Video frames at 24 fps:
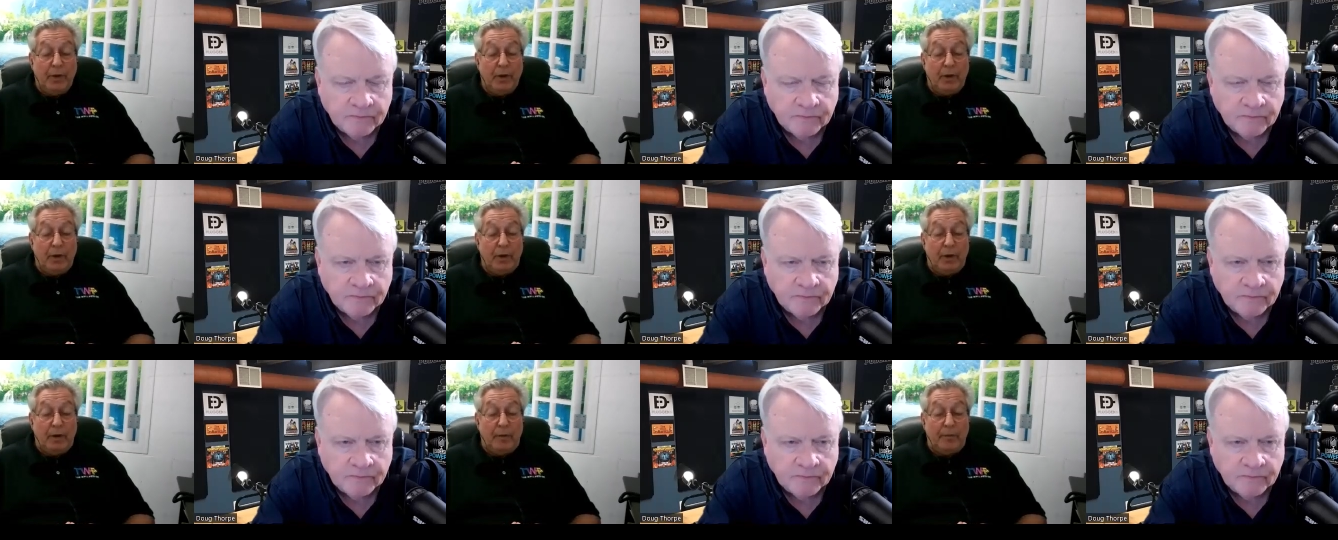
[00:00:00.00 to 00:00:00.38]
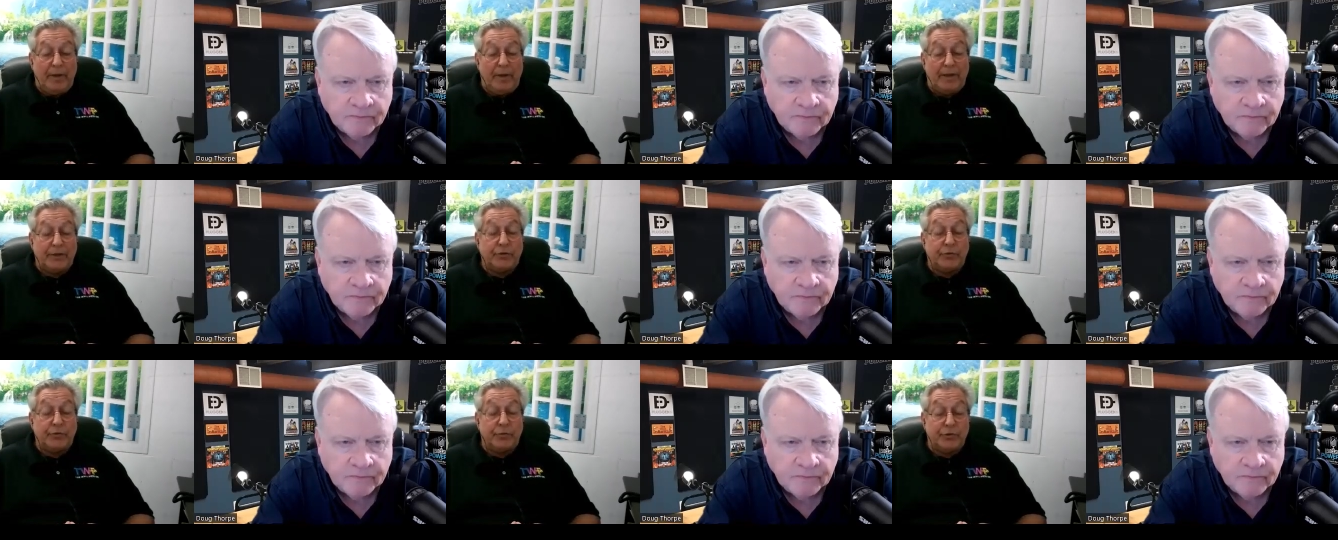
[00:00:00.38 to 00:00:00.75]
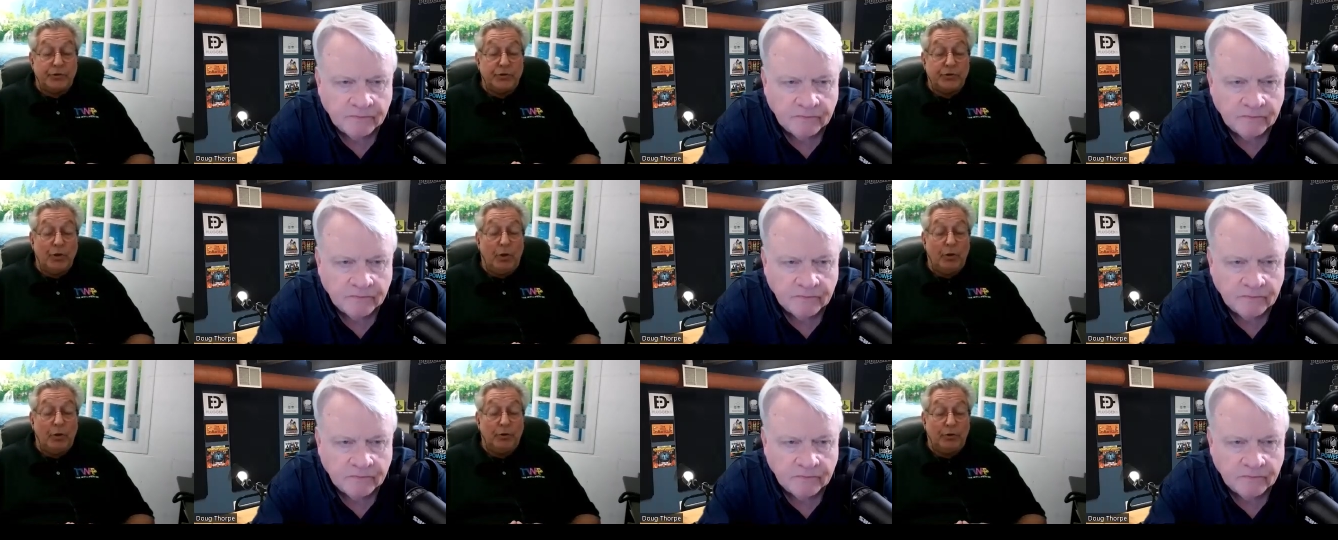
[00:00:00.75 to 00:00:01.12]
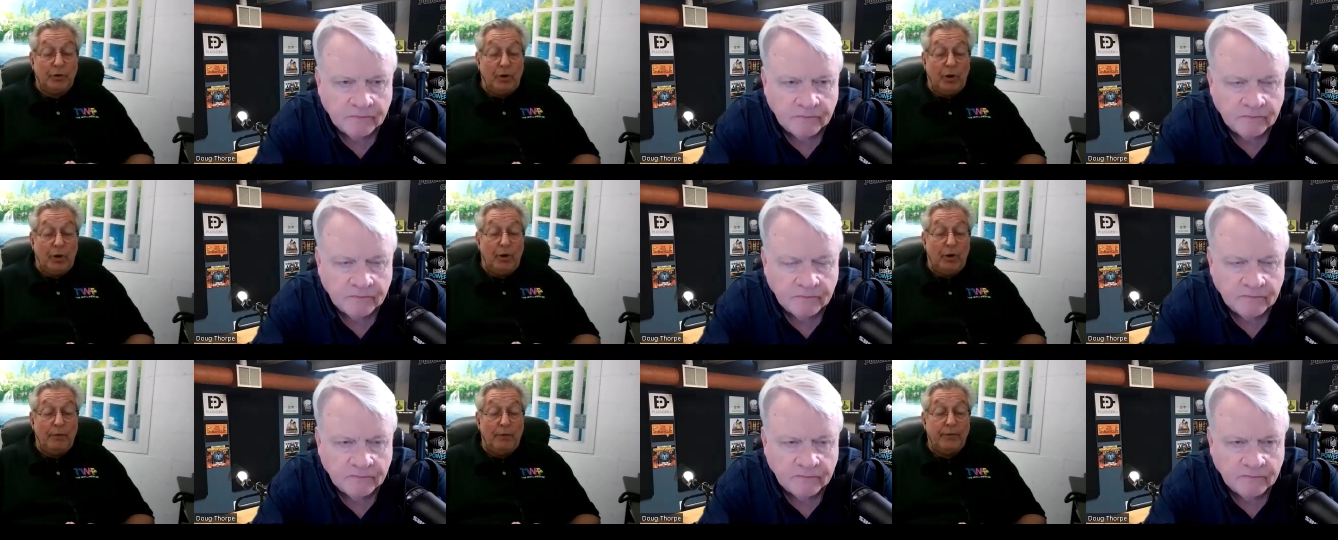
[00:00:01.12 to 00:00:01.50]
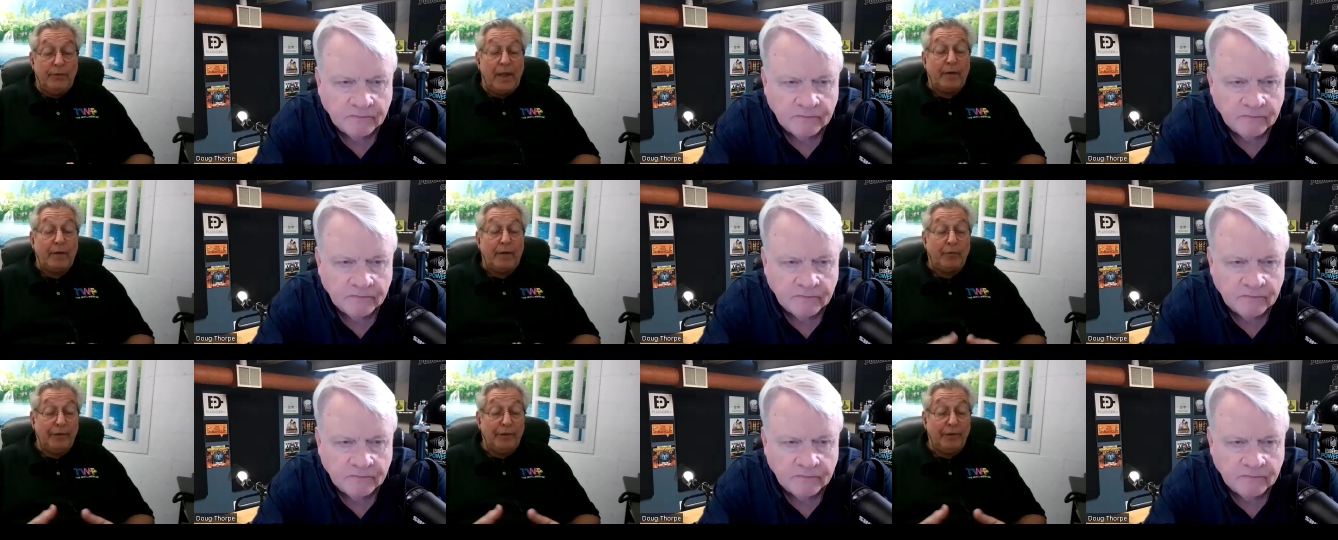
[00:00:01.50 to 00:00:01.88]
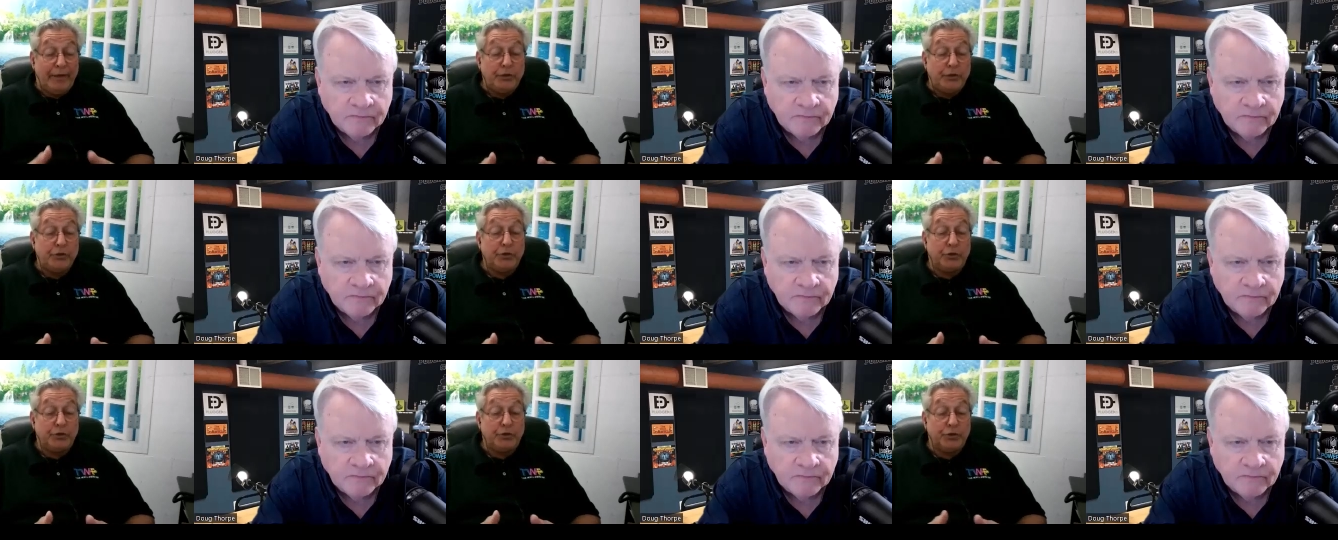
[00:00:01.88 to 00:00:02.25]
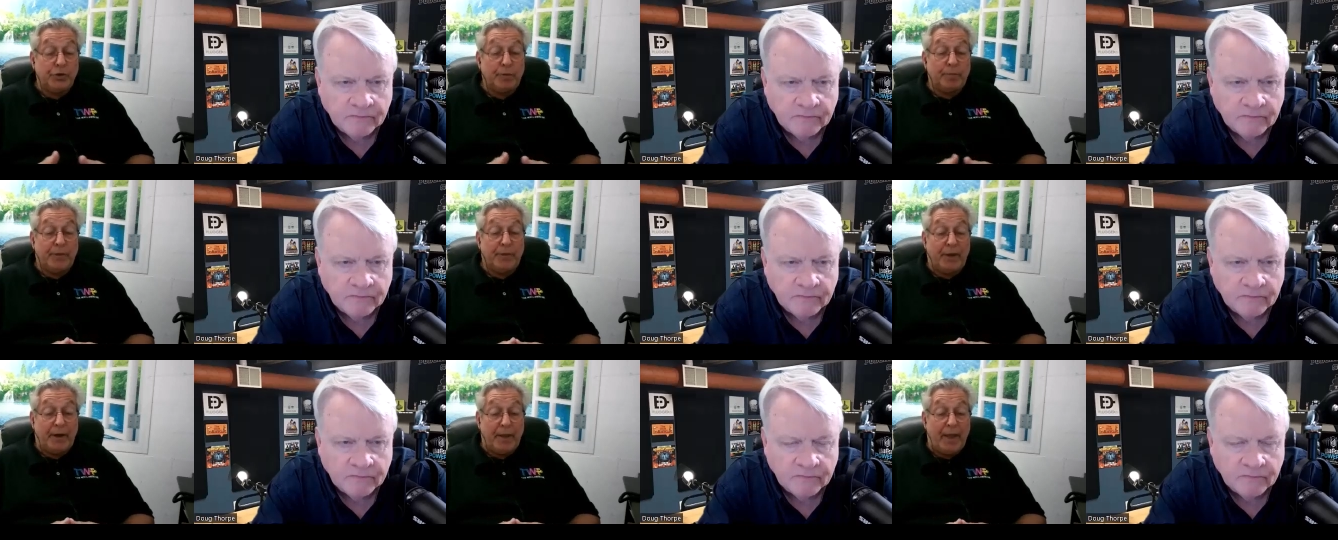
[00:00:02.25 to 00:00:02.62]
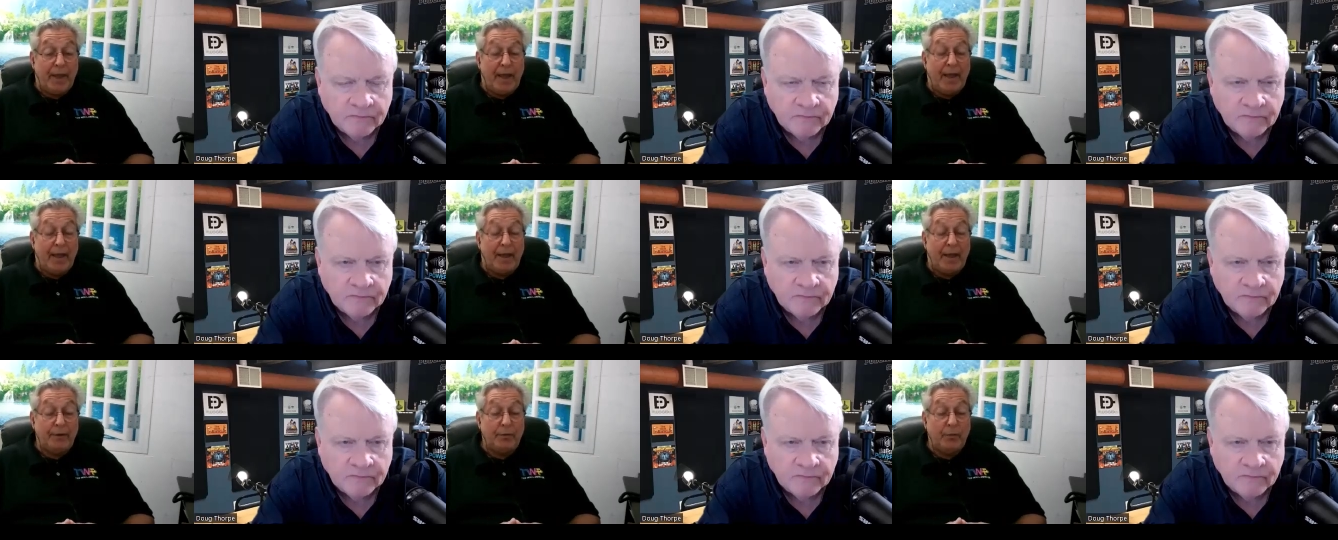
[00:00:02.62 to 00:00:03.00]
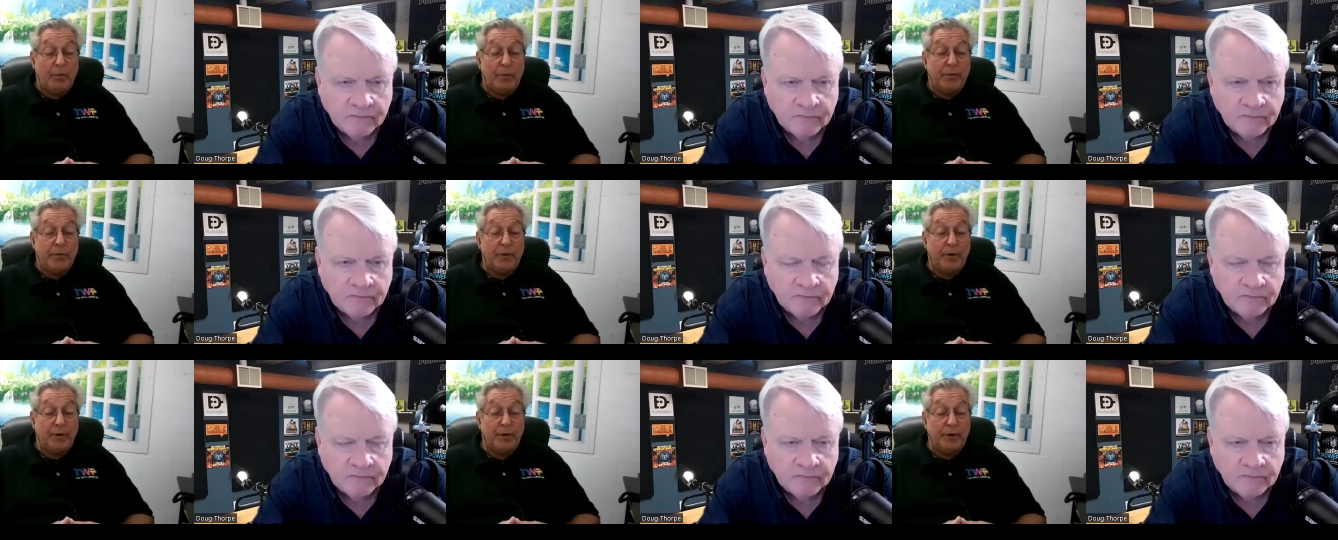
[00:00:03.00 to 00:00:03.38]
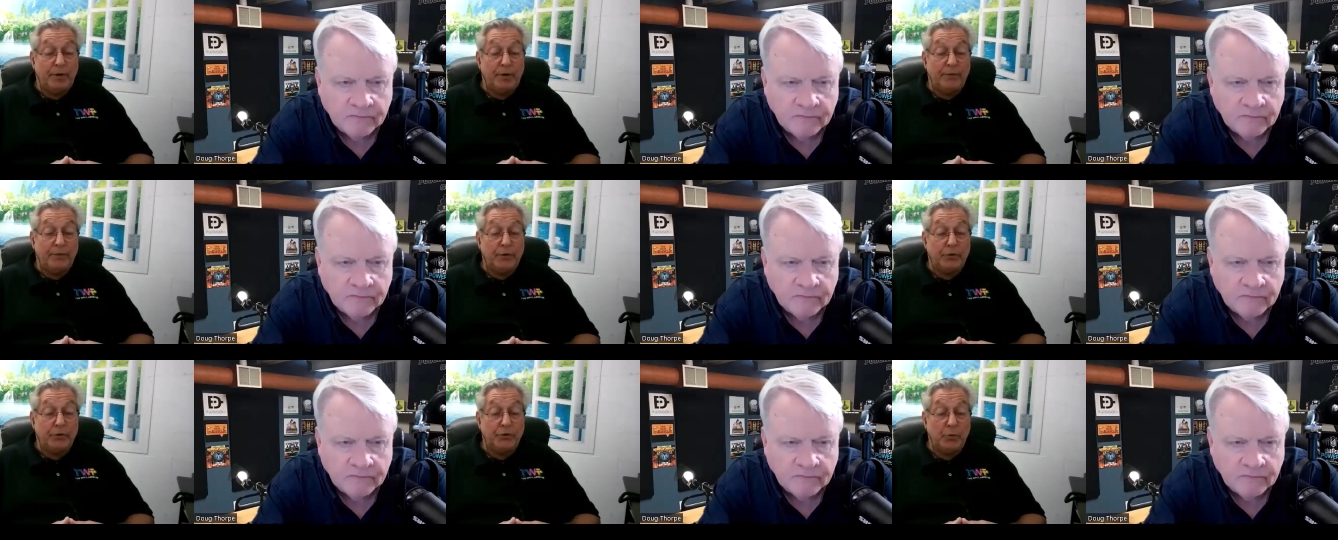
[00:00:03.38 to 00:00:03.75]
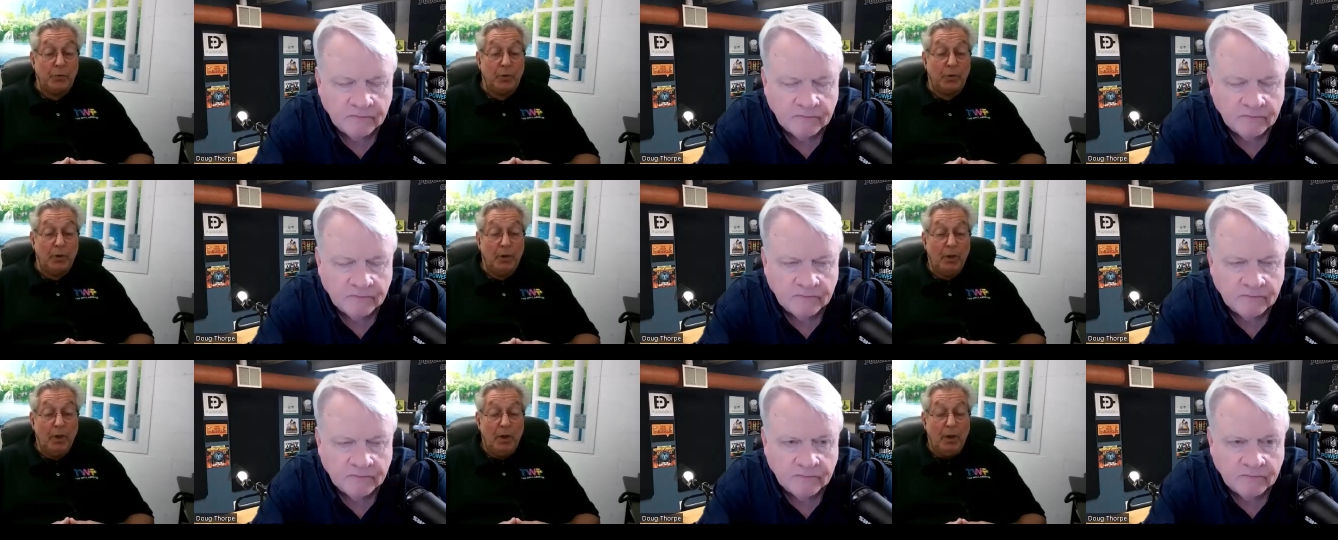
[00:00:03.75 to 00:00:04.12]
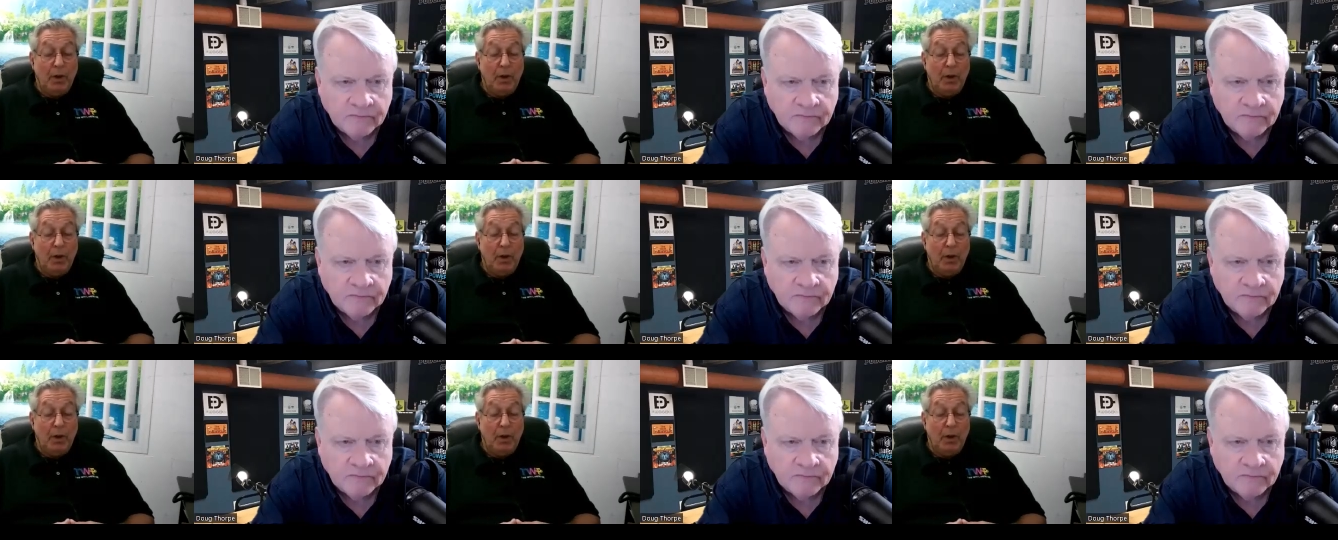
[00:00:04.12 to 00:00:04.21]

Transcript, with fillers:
Speaker 1: um, as a result of a relationship that I had with an individual